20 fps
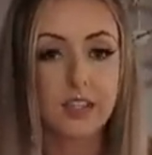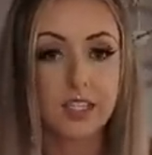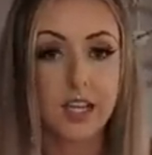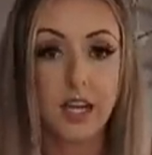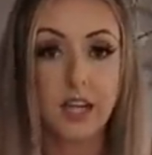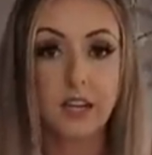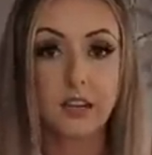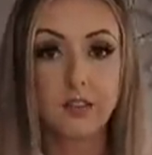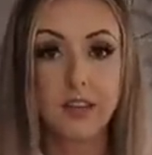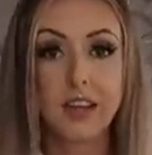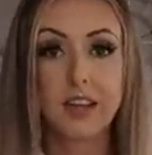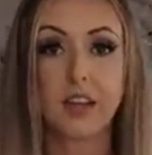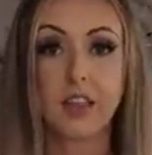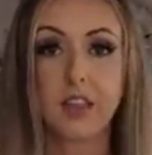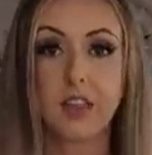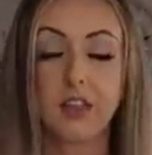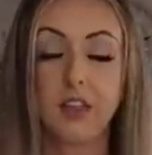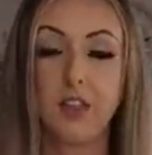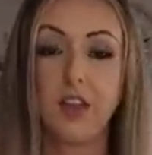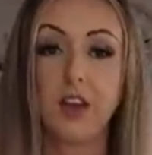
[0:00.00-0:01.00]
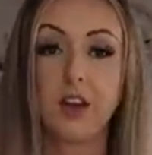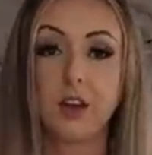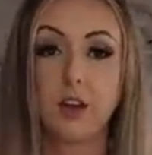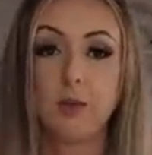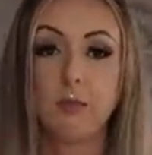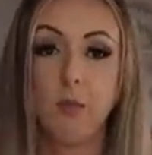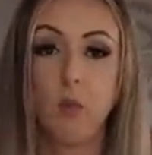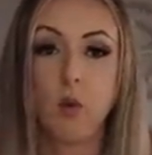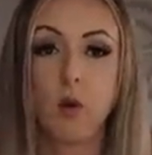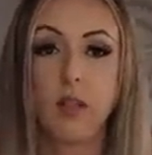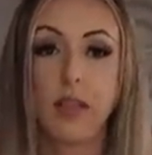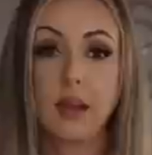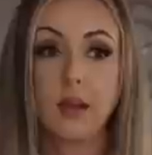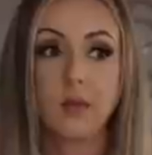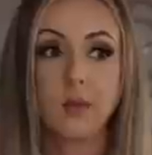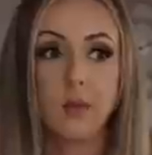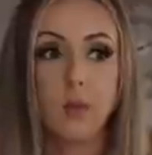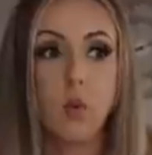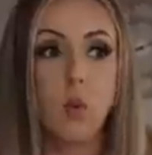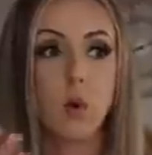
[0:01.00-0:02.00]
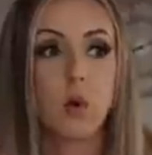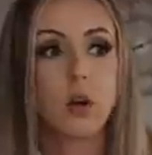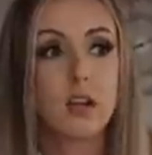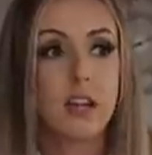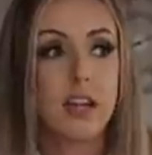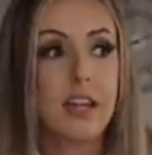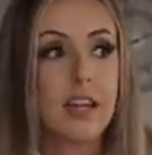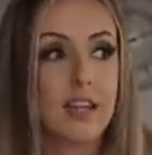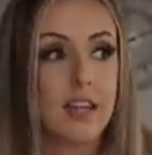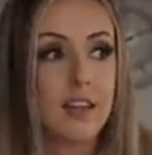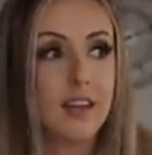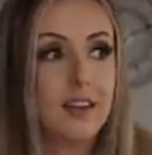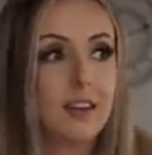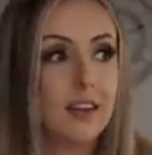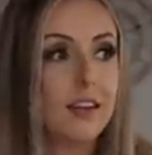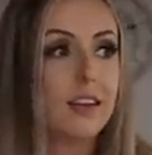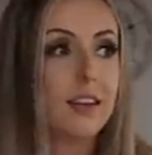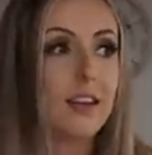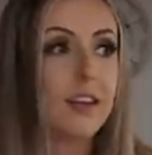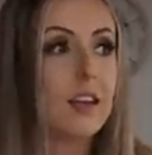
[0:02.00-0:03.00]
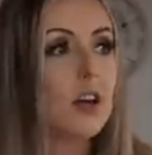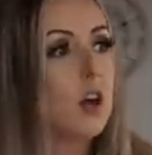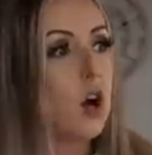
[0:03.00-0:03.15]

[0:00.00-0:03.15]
It's kind of like a thinner, more like worn in,